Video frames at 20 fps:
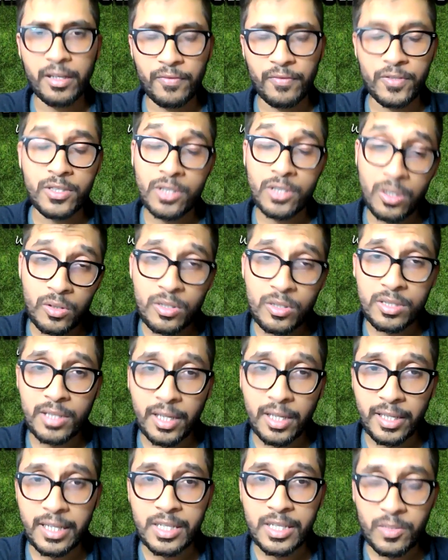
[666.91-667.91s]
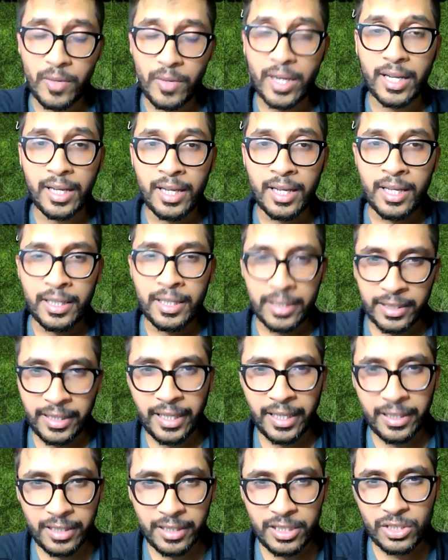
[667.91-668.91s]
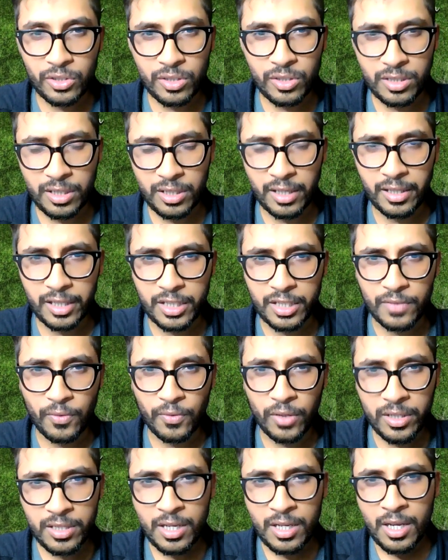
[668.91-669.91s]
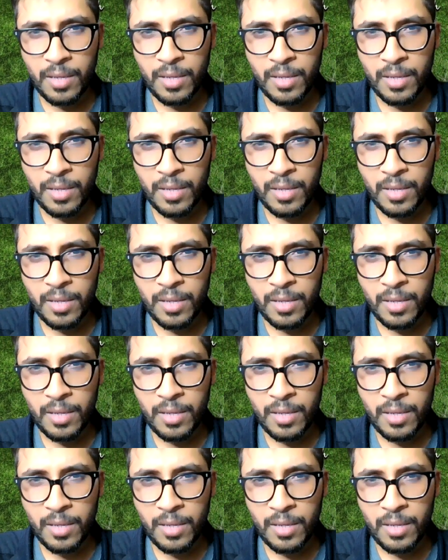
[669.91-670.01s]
If he's not going to start against Reading, I think Antony should start against Forest.